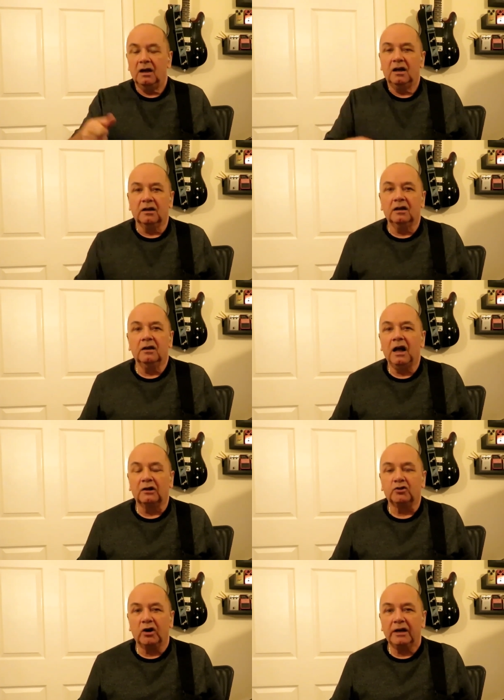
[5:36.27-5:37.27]
Uh, I'll
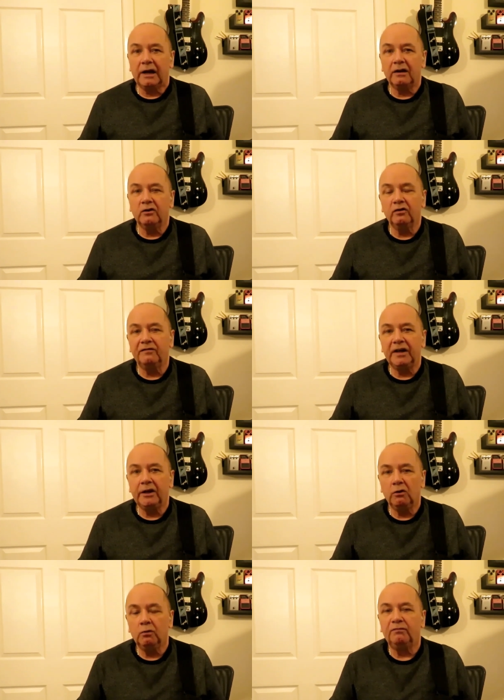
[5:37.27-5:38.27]
try and get another
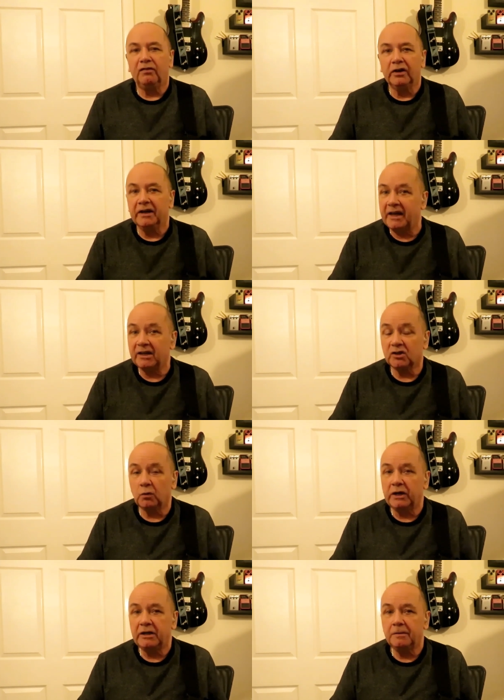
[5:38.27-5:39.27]
video up for you next
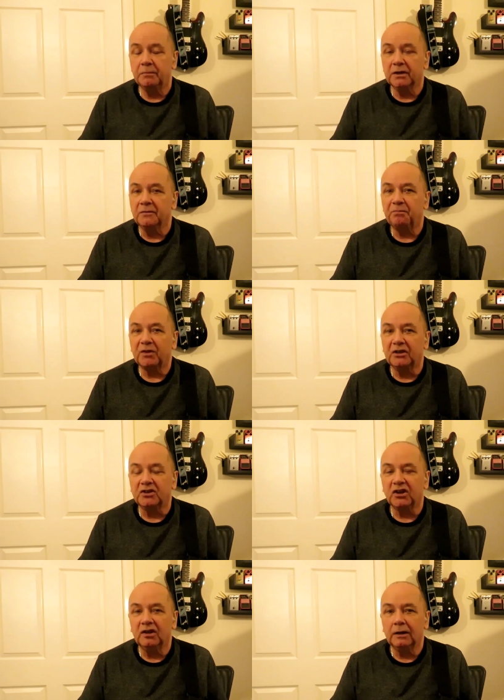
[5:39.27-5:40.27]
week, but
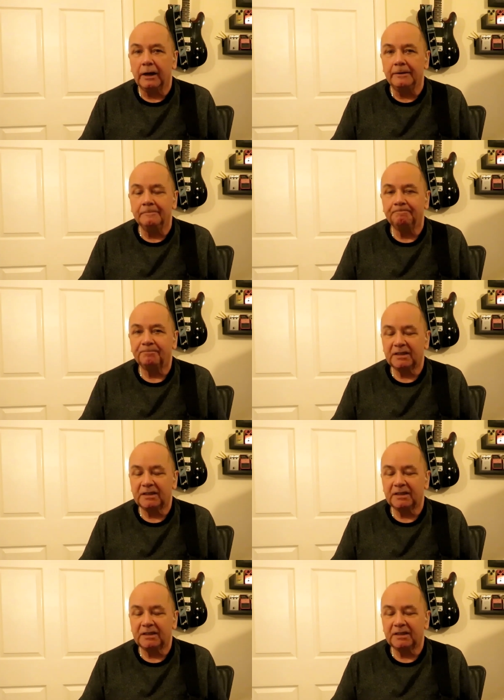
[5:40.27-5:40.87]
until then,